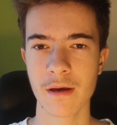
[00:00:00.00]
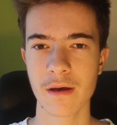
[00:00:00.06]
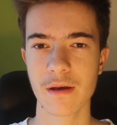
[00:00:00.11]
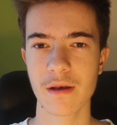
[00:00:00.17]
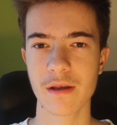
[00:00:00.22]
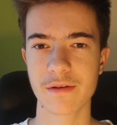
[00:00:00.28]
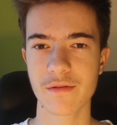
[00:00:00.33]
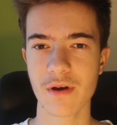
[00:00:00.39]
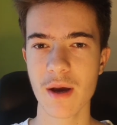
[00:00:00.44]

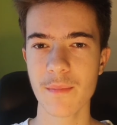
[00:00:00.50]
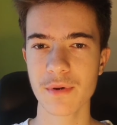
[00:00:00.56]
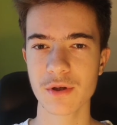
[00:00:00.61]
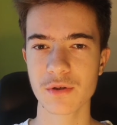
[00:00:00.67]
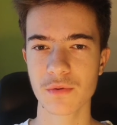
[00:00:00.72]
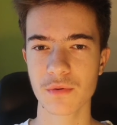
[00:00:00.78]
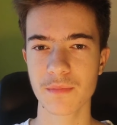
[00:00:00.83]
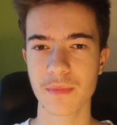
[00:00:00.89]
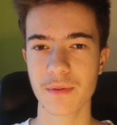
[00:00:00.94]

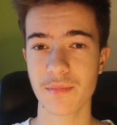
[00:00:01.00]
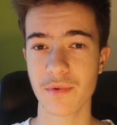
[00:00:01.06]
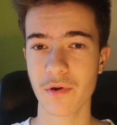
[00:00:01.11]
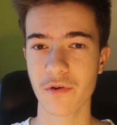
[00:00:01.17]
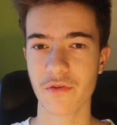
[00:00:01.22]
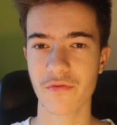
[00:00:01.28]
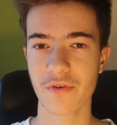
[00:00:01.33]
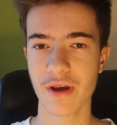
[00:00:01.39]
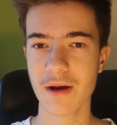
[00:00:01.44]
Trapinch would be
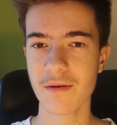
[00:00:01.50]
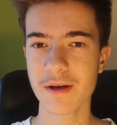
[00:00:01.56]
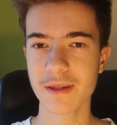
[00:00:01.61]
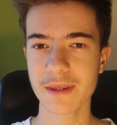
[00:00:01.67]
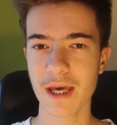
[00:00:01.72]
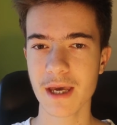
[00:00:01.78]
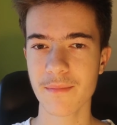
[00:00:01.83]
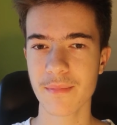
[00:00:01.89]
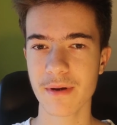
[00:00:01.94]
pure Fairy
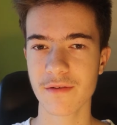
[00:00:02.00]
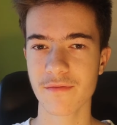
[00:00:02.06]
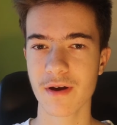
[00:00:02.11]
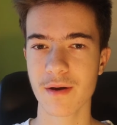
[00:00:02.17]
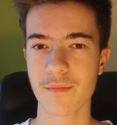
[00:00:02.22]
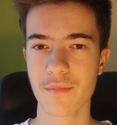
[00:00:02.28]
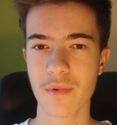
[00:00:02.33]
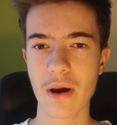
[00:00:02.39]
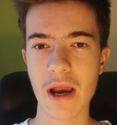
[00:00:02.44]
type, and
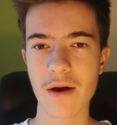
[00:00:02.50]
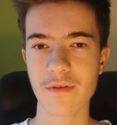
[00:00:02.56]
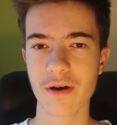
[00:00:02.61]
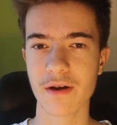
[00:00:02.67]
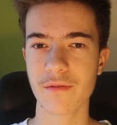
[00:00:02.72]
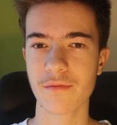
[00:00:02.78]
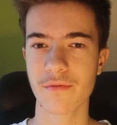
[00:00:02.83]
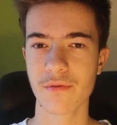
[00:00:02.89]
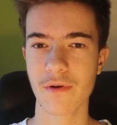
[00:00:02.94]

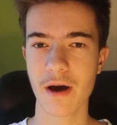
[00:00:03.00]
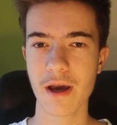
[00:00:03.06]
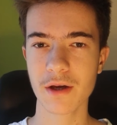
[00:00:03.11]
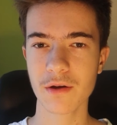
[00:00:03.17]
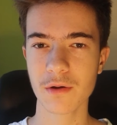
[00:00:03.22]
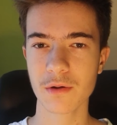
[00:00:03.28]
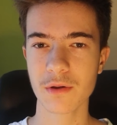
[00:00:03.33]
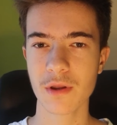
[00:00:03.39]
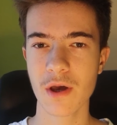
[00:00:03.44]
Vibrava and
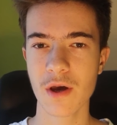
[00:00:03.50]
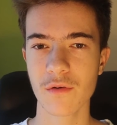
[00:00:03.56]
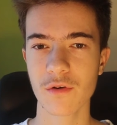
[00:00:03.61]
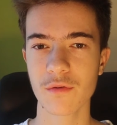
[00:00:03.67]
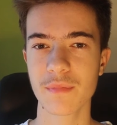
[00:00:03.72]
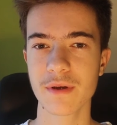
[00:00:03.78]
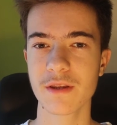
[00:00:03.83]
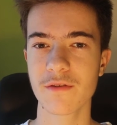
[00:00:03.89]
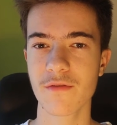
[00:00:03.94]
Flygon
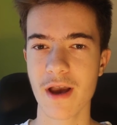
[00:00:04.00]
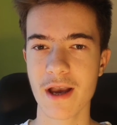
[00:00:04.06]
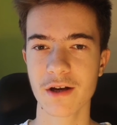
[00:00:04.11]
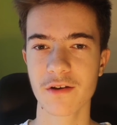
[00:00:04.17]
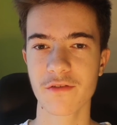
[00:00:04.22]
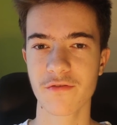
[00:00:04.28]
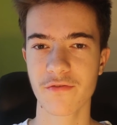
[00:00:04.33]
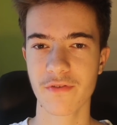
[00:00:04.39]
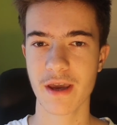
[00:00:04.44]
would be
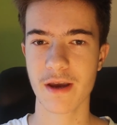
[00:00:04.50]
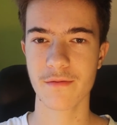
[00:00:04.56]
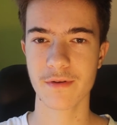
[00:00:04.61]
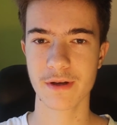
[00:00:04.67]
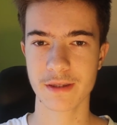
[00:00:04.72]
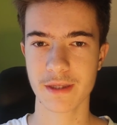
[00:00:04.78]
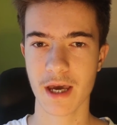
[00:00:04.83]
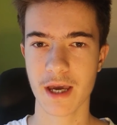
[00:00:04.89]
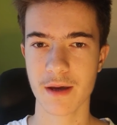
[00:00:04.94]
Dragon Fairy
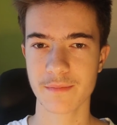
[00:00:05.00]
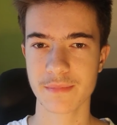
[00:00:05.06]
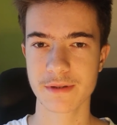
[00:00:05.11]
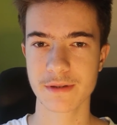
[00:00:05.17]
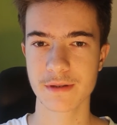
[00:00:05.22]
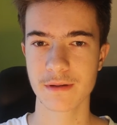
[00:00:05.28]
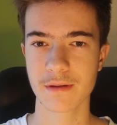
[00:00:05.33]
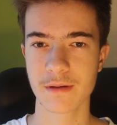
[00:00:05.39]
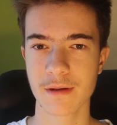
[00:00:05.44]

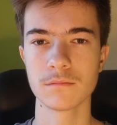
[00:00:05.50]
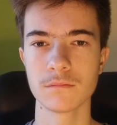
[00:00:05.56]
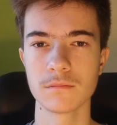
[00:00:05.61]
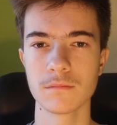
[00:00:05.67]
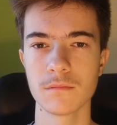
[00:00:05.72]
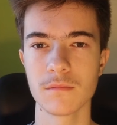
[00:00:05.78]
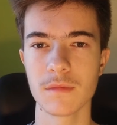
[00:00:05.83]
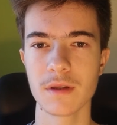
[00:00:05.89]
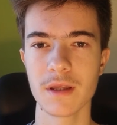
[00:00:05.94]
types.
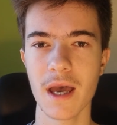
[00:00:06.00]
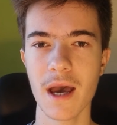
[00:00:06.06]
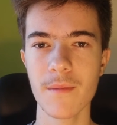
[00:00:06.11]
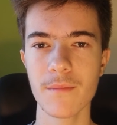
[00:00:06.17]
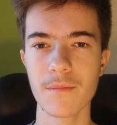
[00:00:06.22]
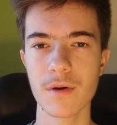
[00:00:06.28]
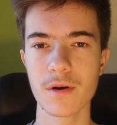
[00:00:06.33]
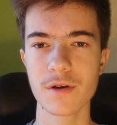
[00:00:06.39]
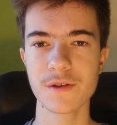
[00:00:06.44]

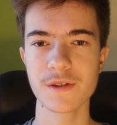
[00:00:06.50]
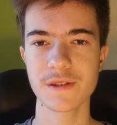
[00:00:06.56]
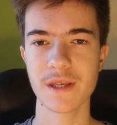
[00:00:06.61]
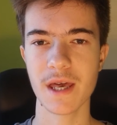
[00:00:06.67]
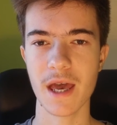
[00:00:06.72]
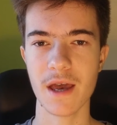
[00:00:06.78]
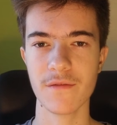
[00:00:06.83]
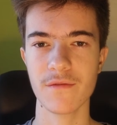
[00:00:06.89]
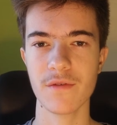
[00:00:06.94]
Number
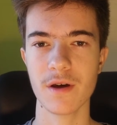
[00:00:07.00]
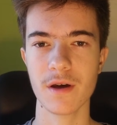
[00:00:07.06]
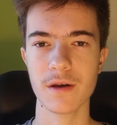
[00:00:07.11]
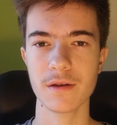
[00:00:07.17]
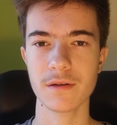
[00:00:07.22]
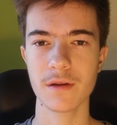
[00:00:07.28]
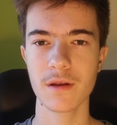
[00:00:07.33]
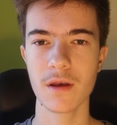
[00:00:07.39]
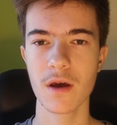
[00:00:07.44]

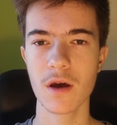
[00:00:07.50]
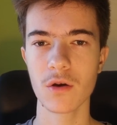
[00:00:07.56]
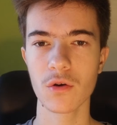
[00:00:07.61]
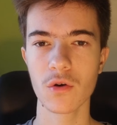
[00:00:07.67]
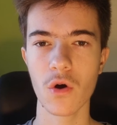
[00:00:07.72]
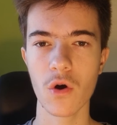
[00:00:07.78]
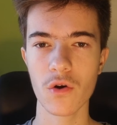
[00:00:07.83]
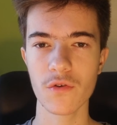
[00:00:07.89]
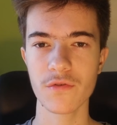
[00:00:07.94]
7.
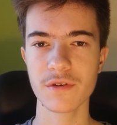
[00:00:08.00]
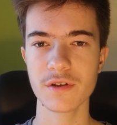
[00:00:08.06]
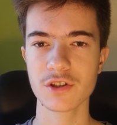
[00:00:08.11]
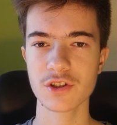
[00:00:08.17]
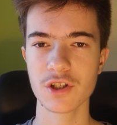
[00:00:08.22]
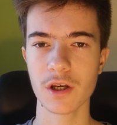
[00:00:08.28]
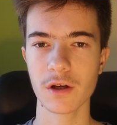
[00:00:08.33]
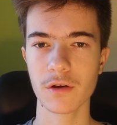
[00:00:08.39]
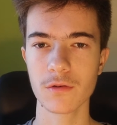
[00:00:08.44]

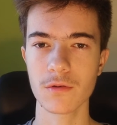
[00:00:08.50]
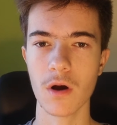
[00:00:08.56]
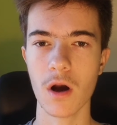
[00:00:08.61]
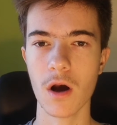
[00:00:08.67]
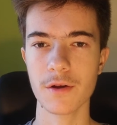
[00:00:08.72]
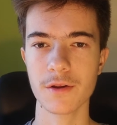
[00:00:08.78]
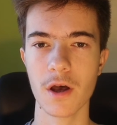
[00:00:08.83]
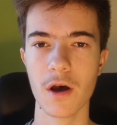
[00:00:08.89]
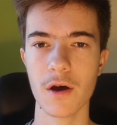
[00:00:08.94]
Corphish and
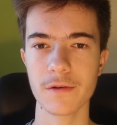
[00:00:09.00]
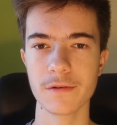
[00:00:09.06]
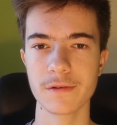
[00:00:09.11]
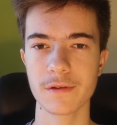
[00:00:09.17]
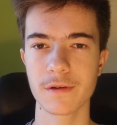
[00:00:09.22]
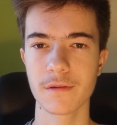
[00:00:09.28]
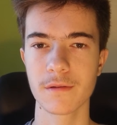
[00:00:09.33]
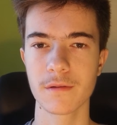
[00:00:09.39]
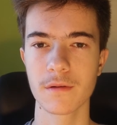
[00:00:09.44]

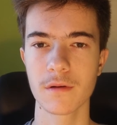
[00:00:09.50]
Crawdaunt.